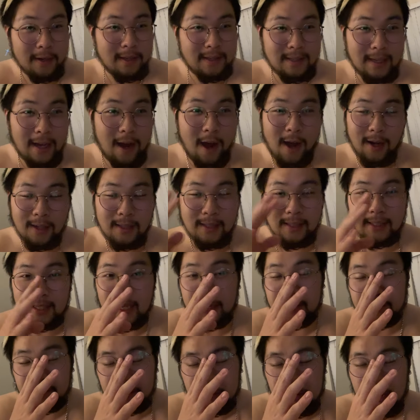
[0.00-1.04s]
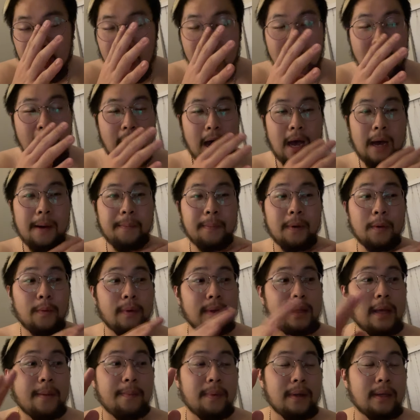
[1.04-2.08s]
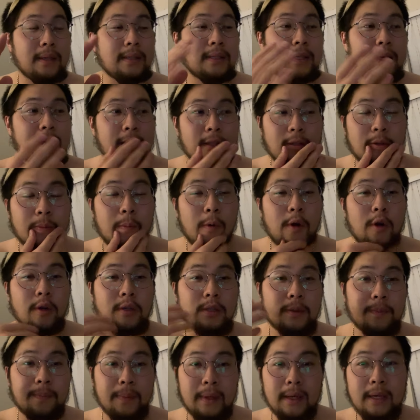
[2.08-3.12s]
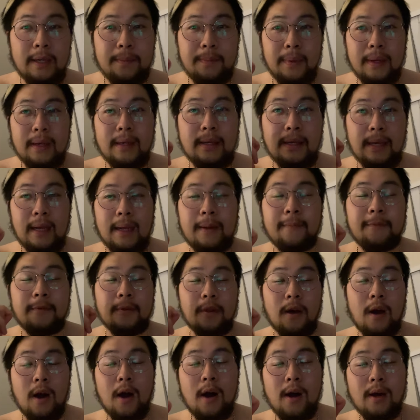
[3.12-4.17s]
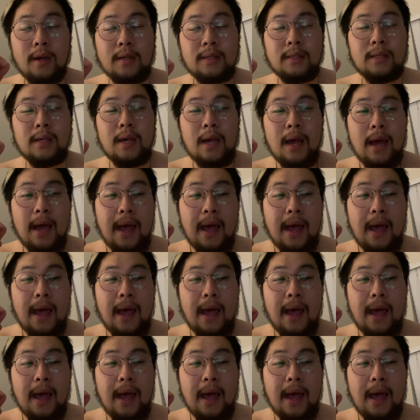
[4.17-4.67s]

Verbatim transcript: to say Hawks in seven. Um, but with that being said, tomorrow is a big, big game for the Hawks.